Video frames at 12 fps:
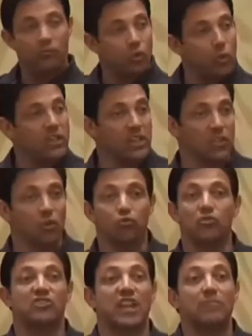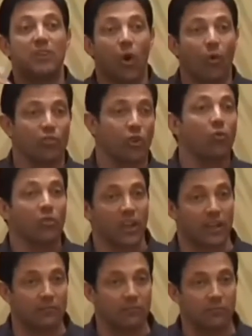Tweak it. You don't do the same thing over and over
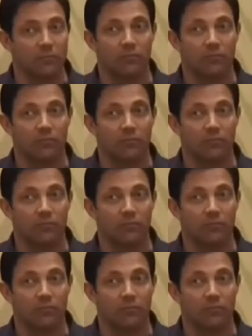again.